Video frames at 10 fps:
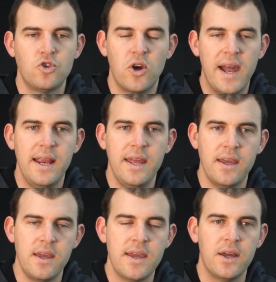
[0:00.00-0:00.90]

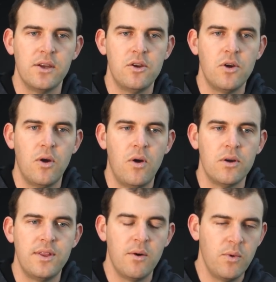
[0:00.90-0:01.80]
training a younger
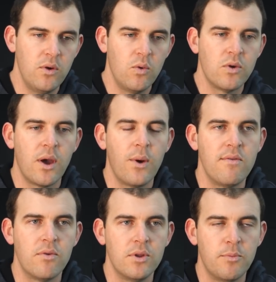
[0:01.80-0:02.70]
dog that we all go
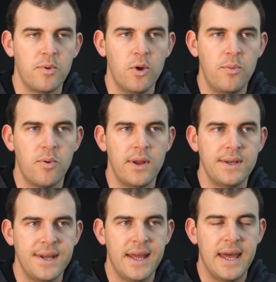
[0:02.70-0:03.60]
over in the blueprint,
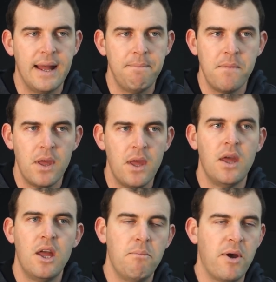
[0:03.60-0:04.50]

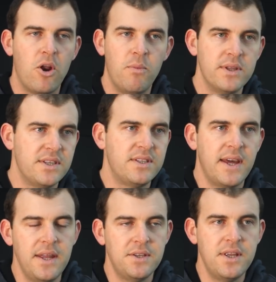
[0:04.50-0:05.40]
but I'm at the
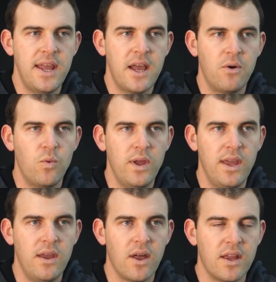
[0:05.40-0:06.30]
stage now
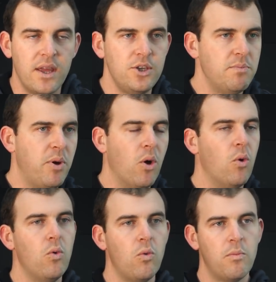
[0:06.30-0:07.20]
where I can actually
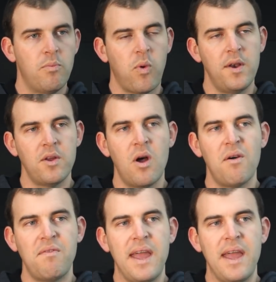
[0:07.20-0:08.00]
pull Print off